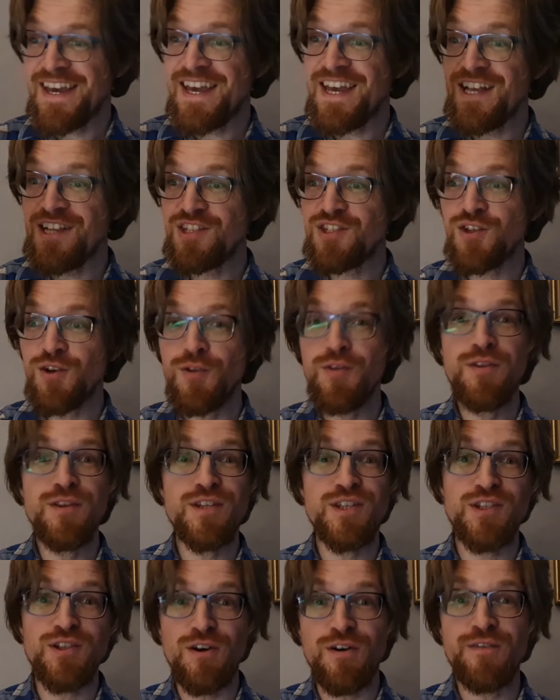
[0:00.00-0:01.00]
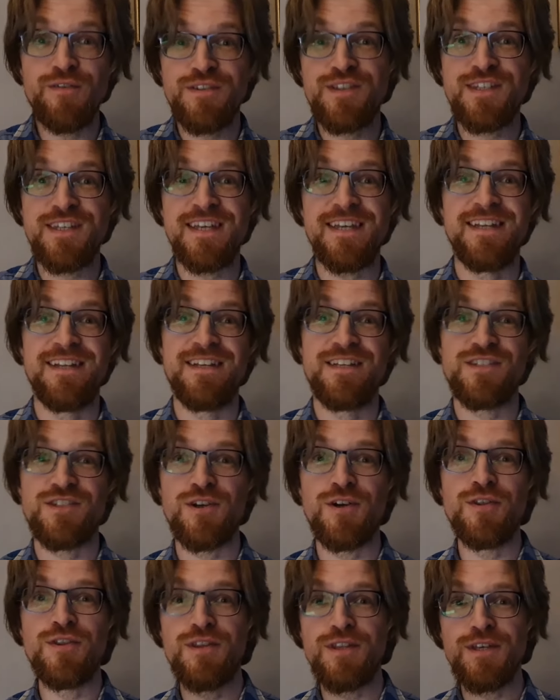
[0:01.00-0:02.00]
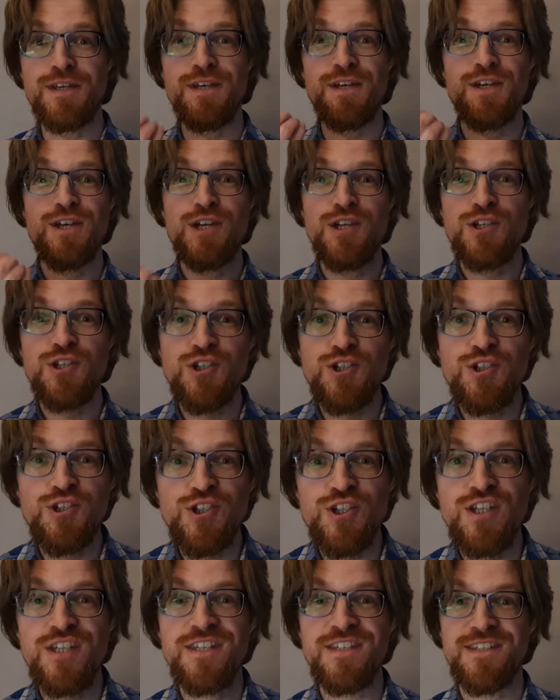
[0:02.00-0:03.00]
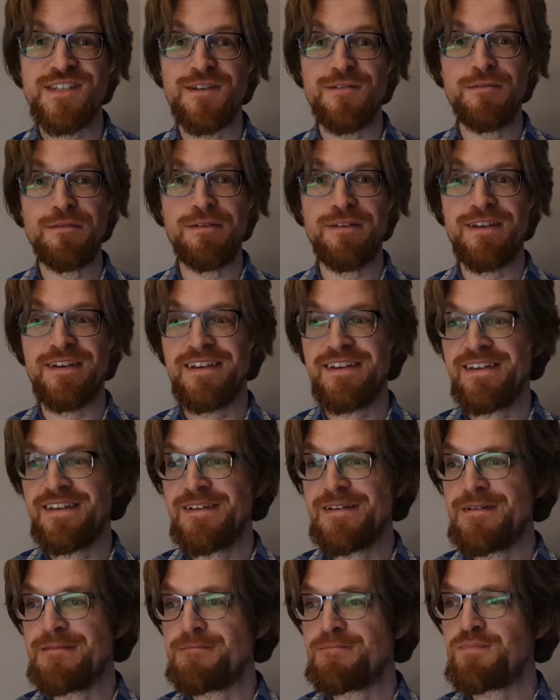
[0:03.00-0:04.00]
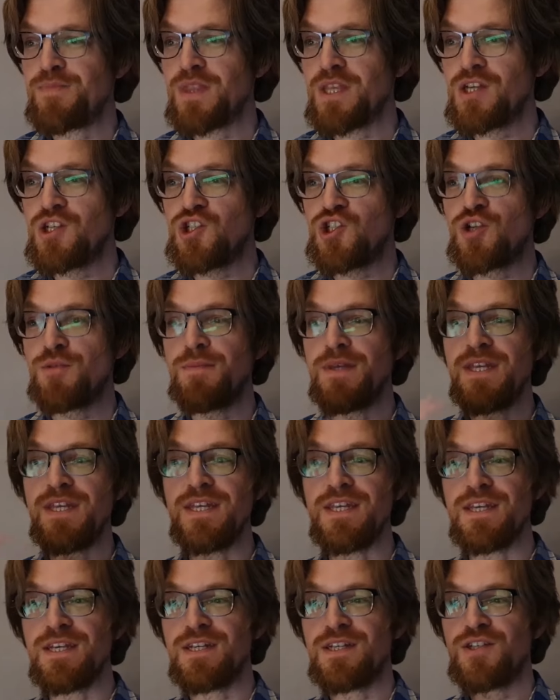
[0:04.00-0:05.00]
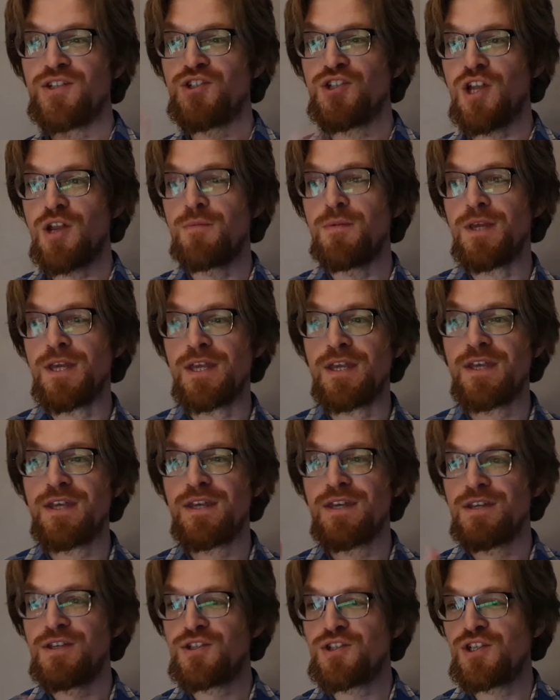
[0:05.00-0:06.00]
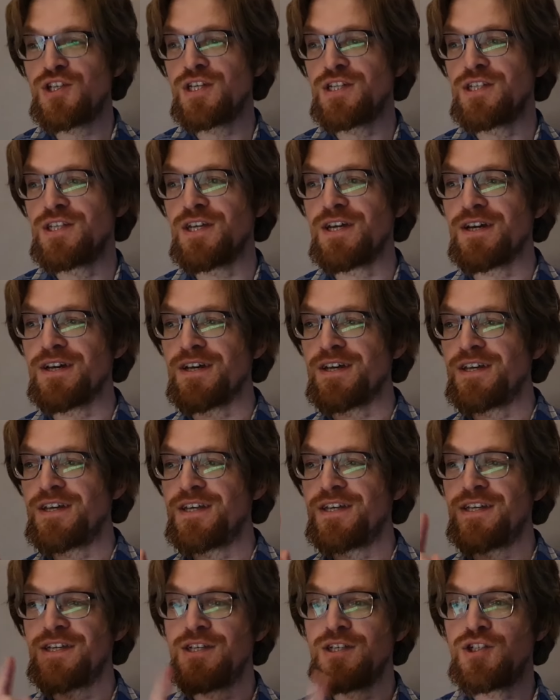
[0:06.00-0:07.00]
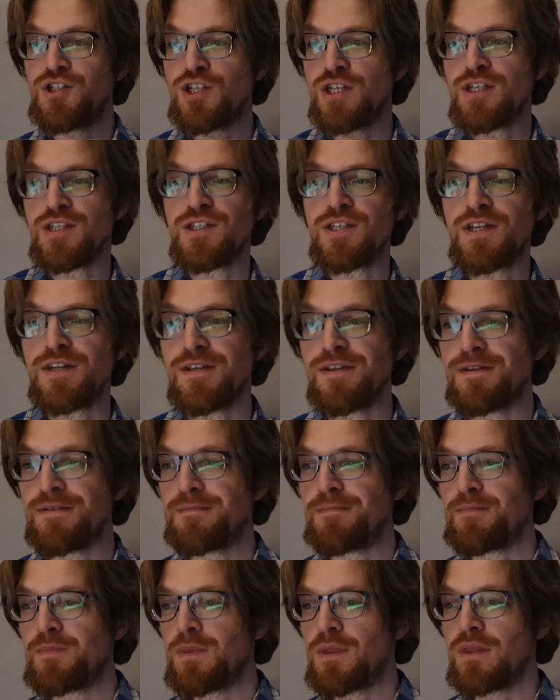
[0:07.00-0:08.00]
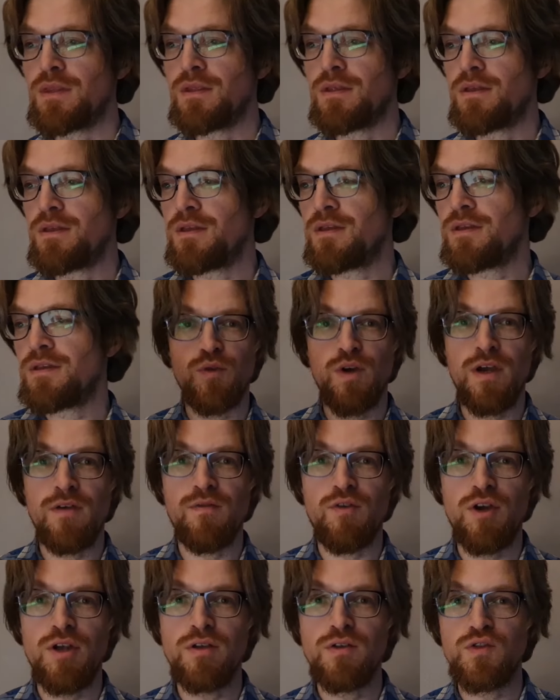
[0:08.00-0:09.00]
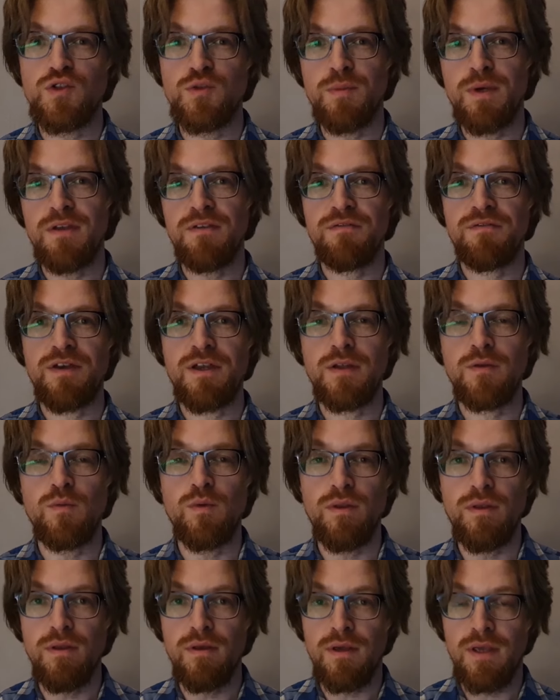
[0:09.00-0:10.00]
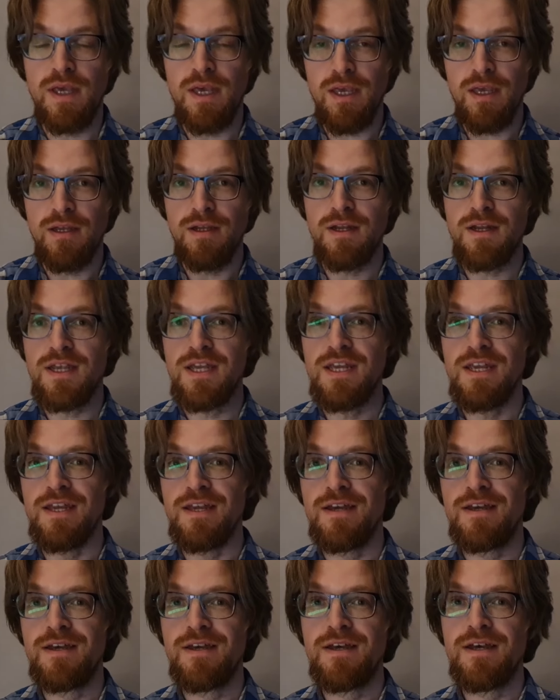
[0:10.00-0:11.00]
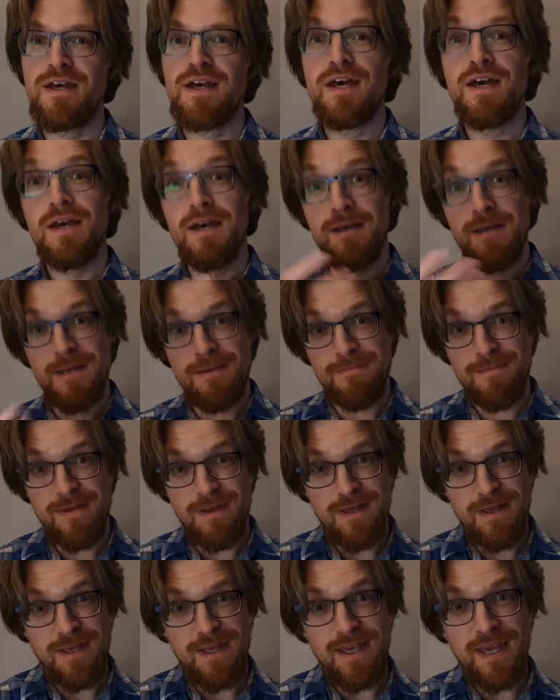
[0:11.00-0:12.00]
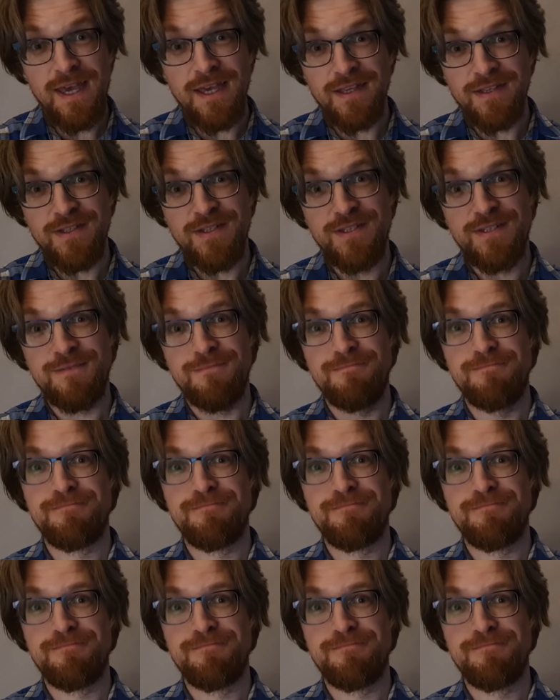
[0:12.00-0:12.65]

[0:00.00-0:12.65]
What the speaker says: It's on the soft side, it's on the sh sound. Chemie, keramik, kedja, kejsare, whatever else you might find with a K and an E. Kex.